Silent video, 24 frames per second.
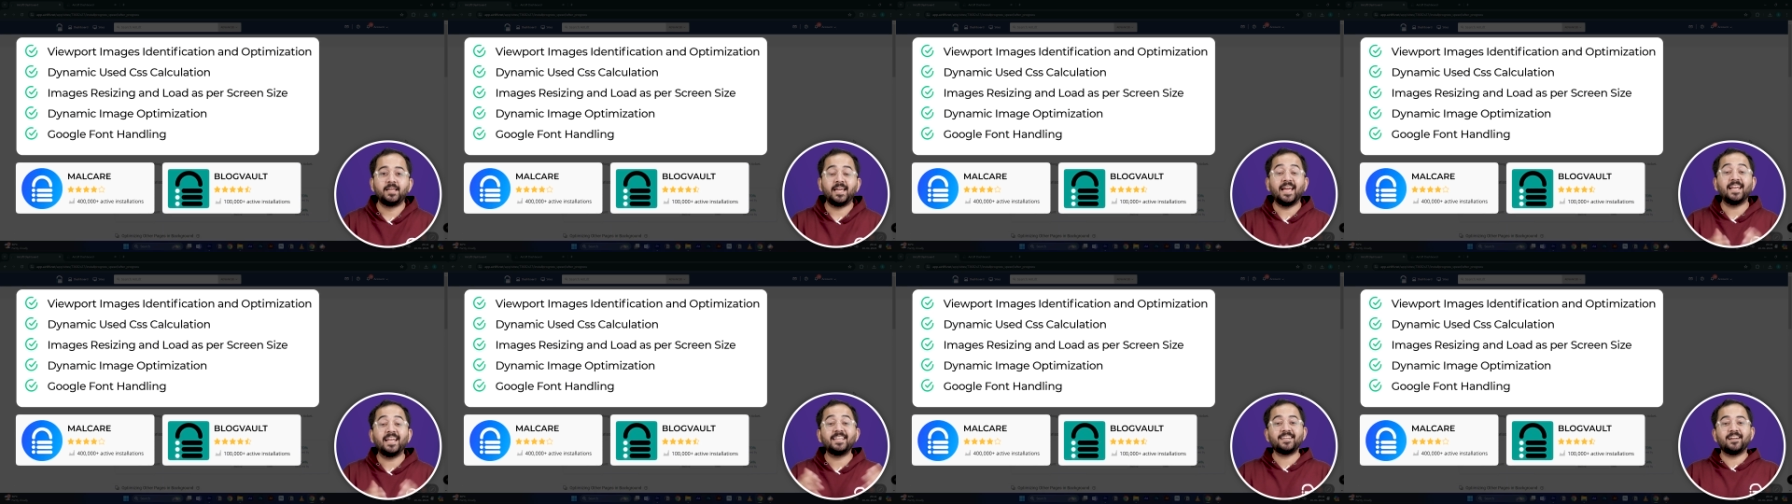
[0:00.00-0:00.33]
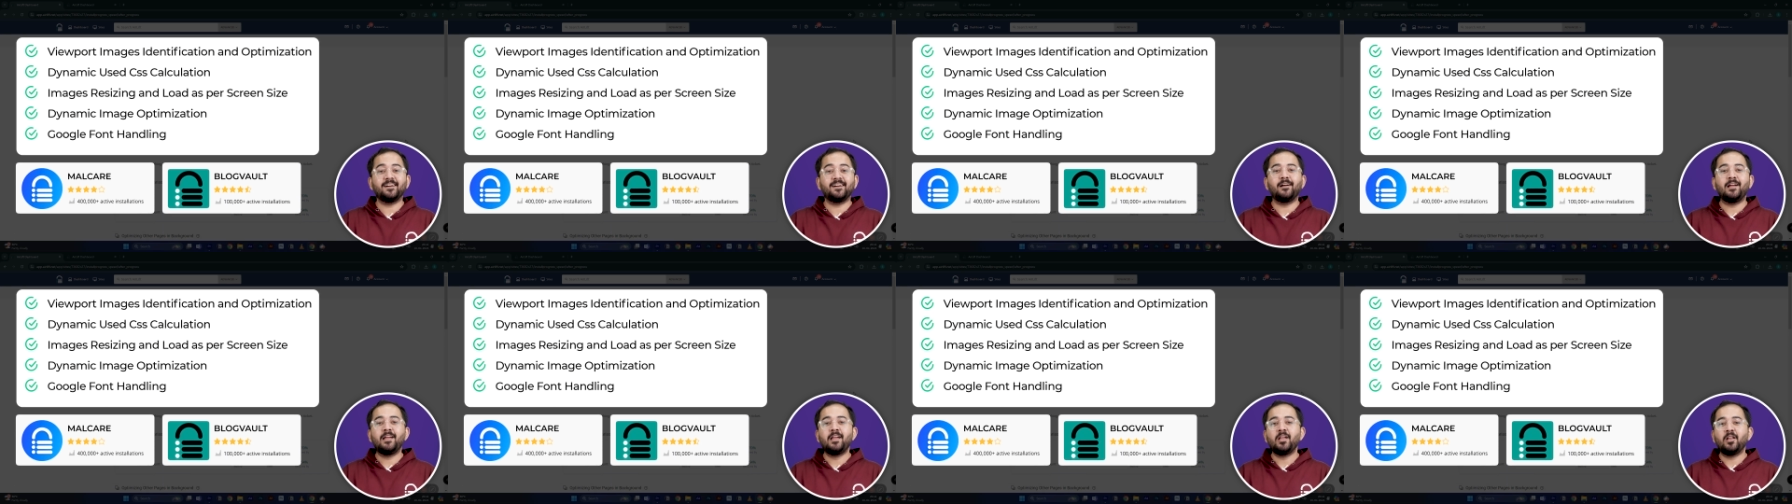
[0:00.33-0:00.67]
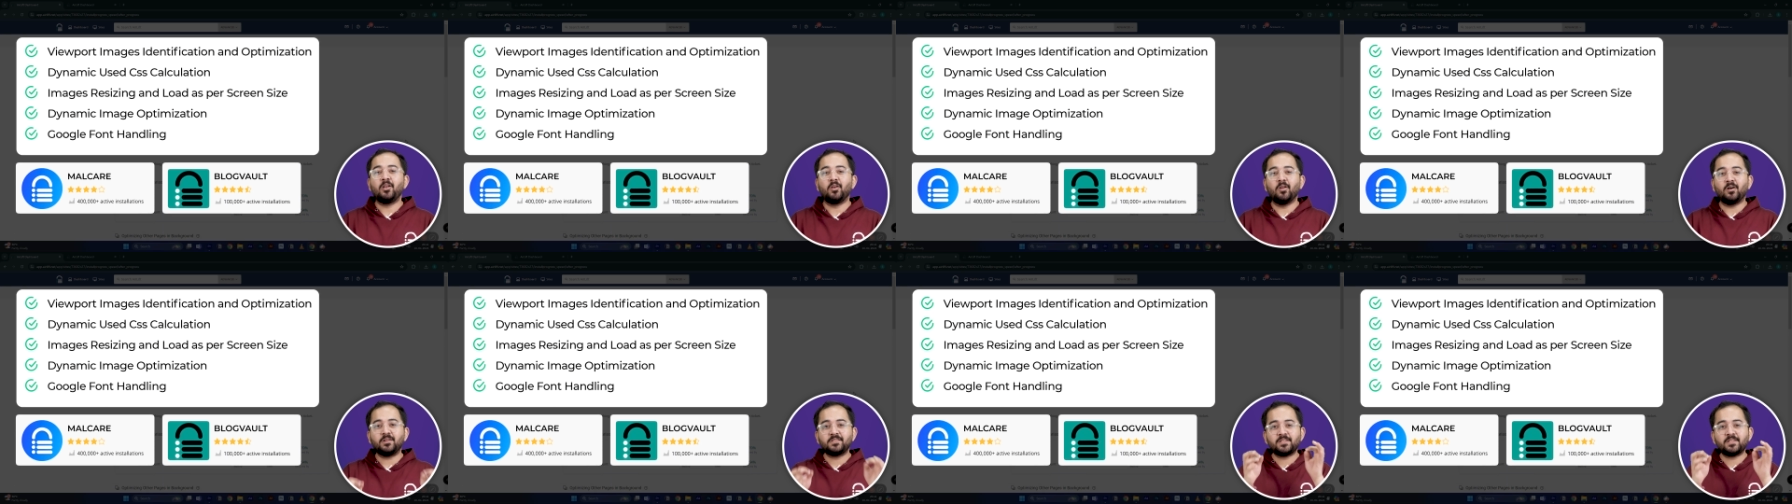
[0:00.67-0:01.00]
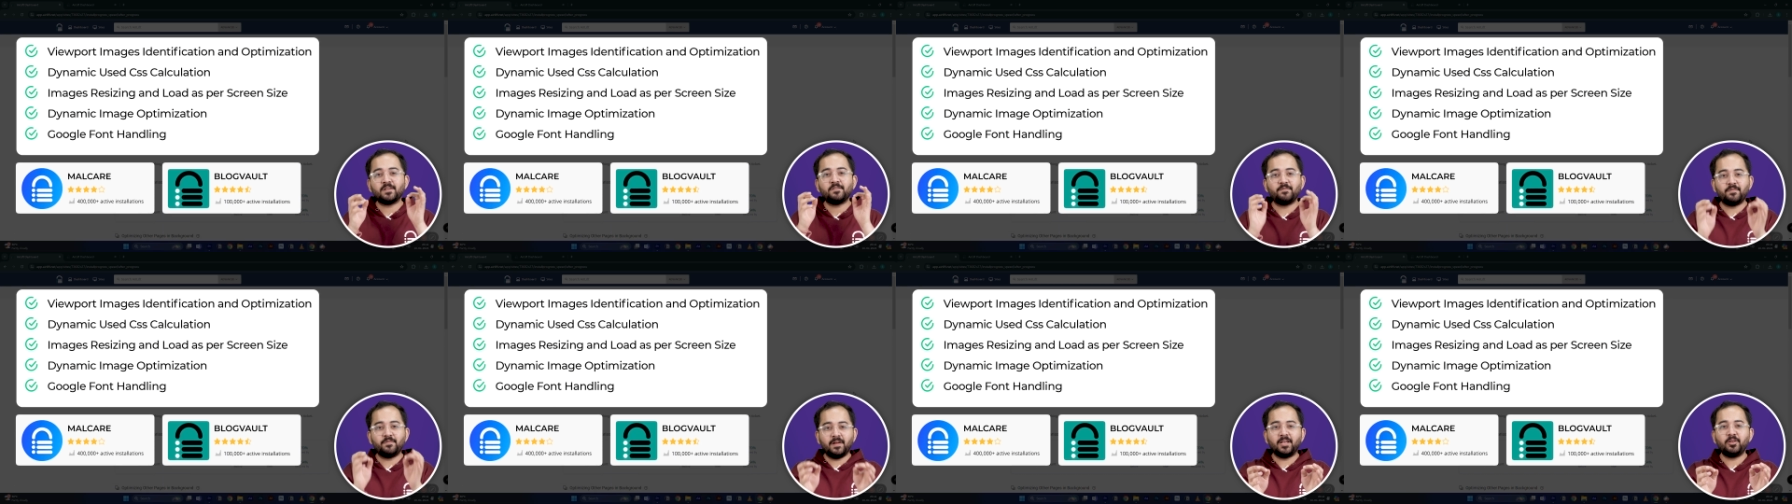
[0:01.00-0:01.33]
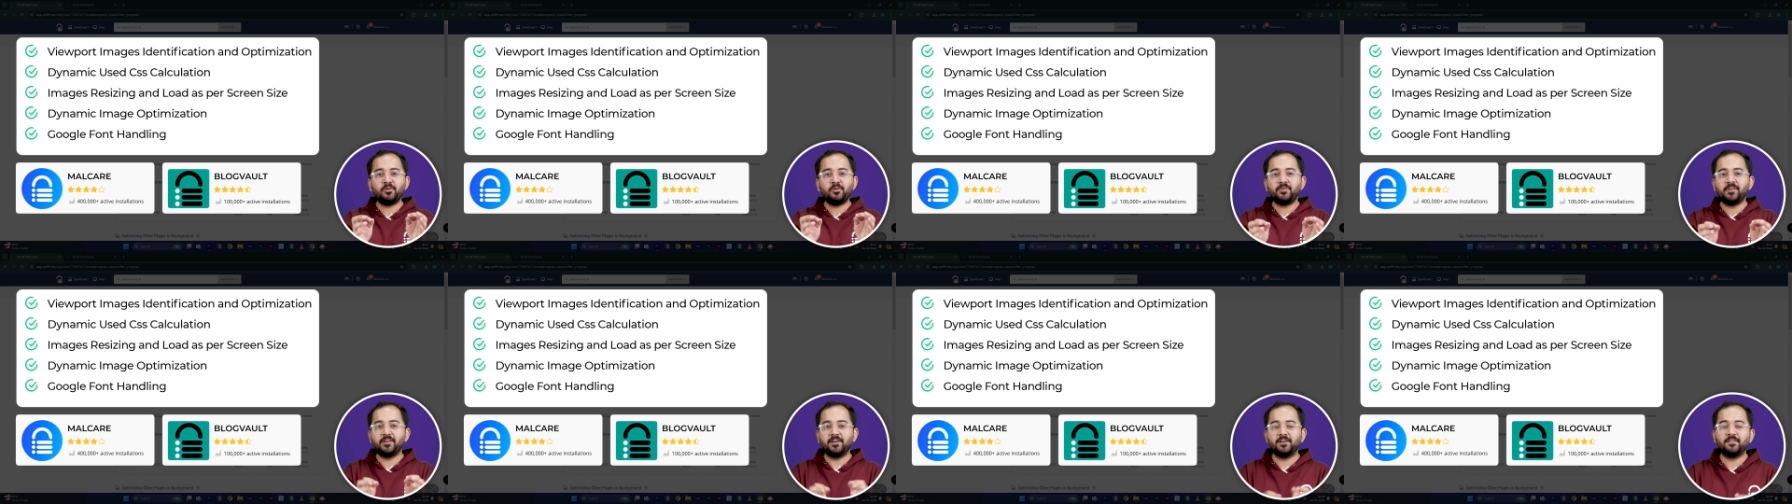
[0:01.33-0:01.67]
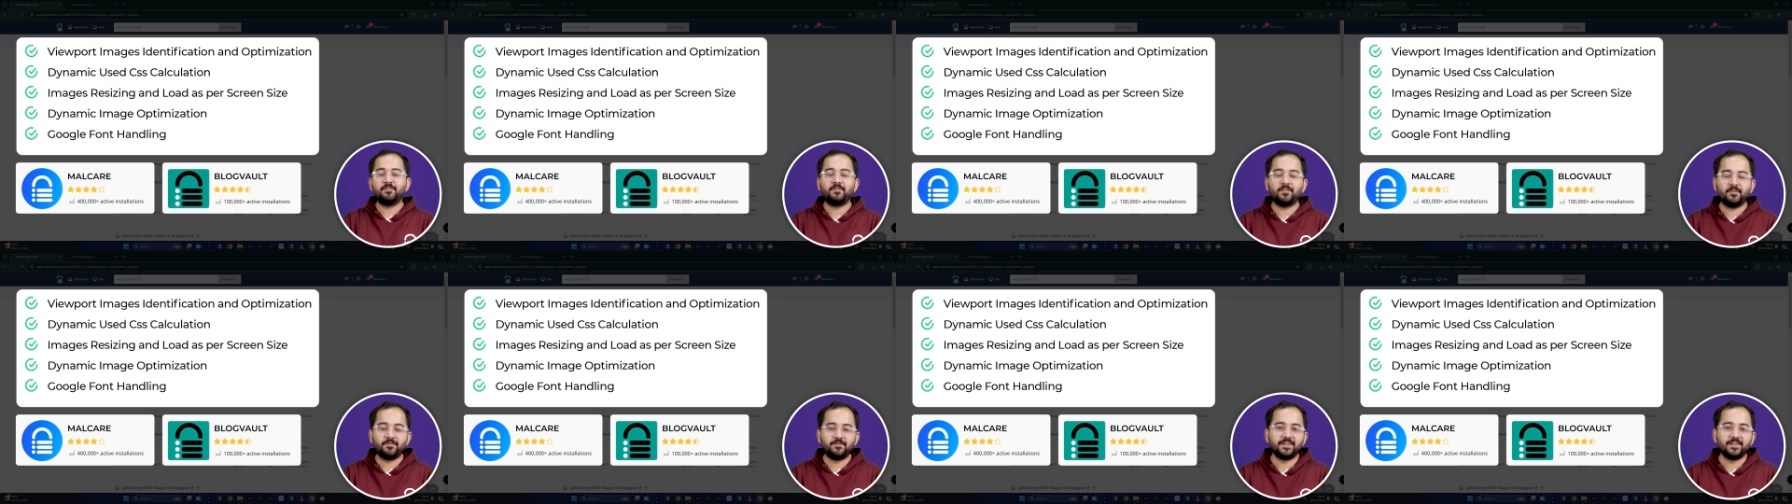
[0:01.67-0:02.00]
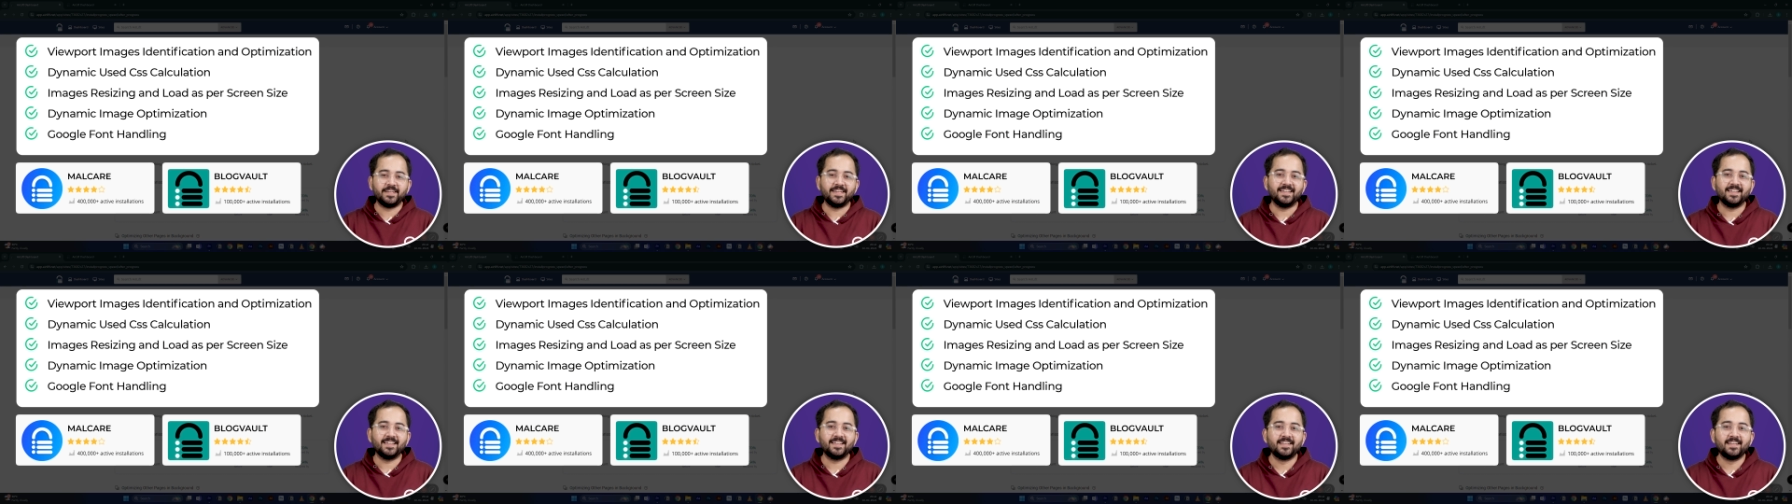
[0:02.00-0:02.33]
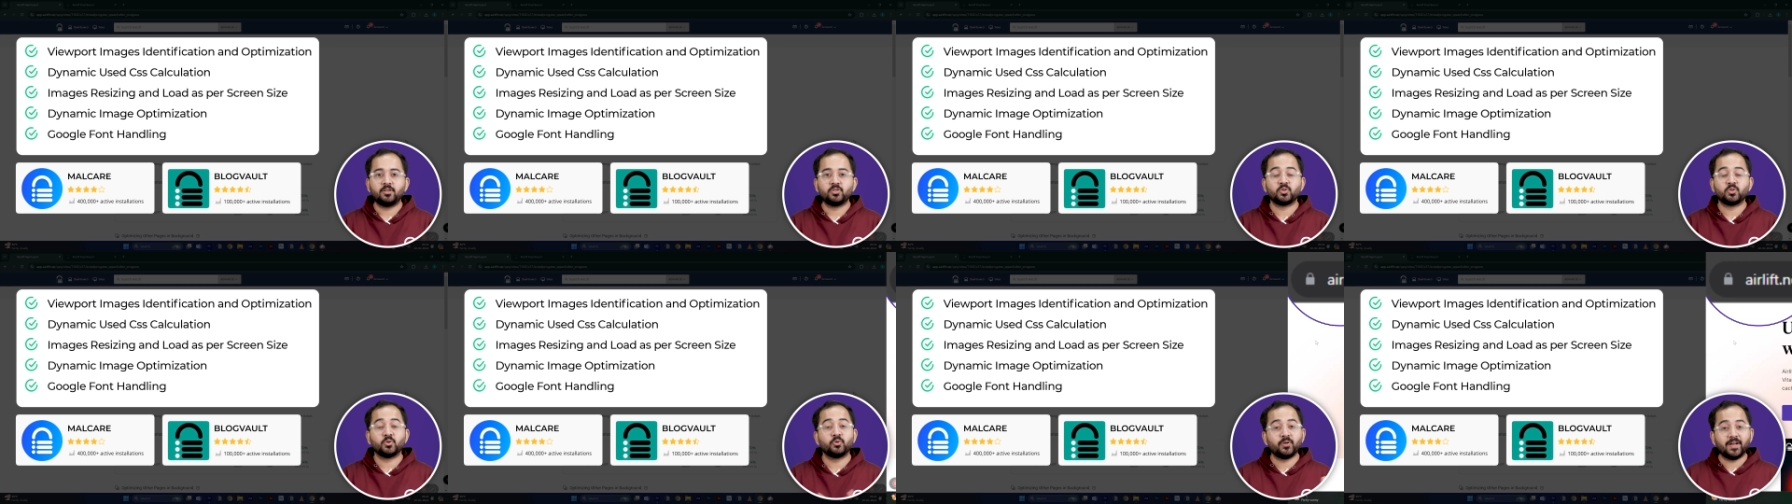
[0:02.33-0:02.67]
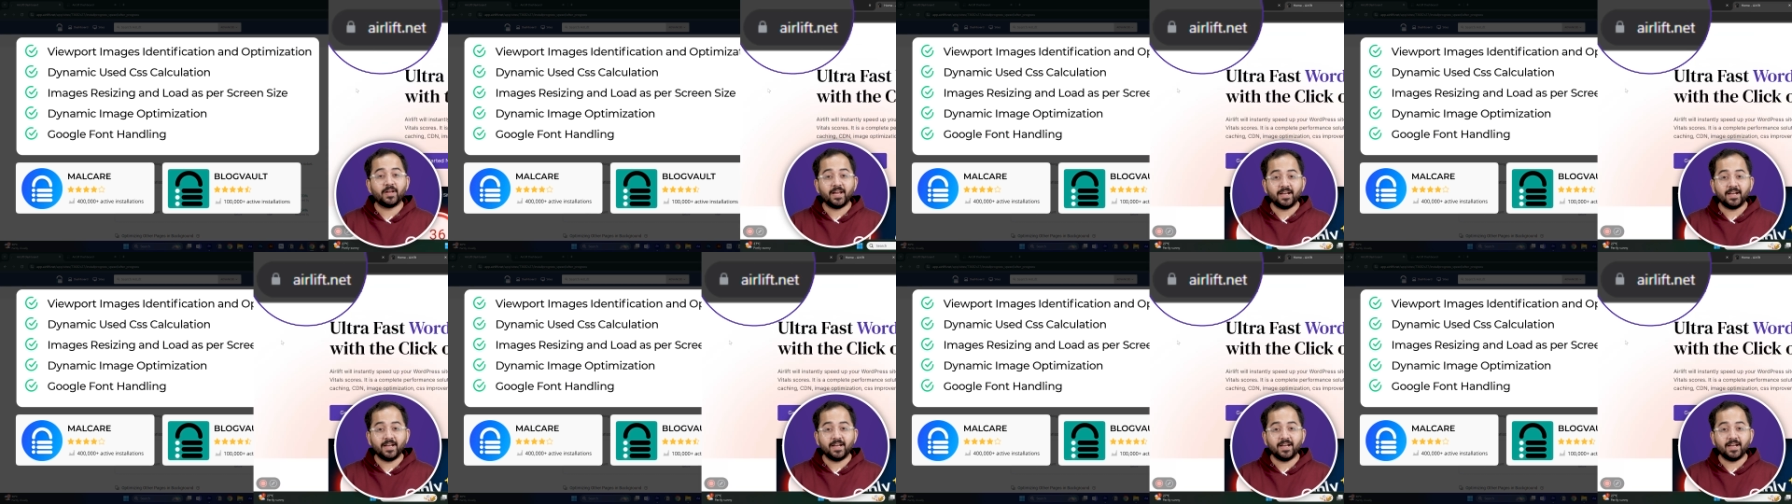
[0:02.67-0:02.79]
And yeah, lots of value here for free. So to